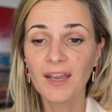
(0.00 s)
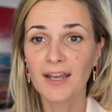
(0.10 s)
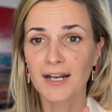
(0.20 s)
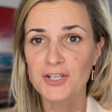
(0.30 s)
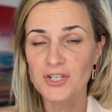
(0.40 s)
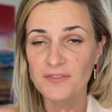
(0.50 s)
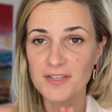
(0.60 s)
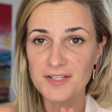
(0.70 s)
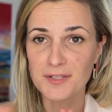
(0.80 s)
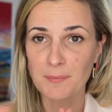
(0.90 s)
And
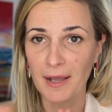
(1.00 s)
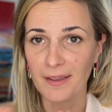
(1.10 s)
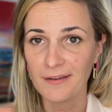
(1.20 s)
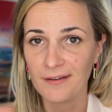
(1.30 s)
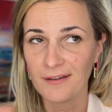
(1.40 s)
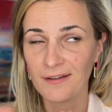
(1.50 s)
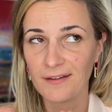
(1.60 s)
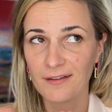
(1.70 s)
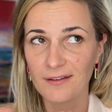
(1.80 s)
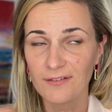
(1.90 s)
this is my
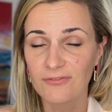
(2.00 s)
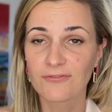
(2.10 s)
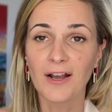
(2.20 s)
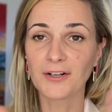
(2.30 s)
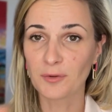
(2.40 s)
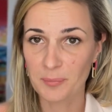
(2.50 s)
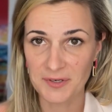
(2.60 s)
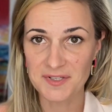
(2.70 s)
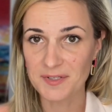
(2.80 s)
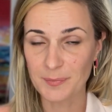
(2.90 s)
funnel
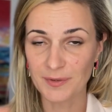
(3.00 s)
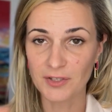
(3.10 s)
principle.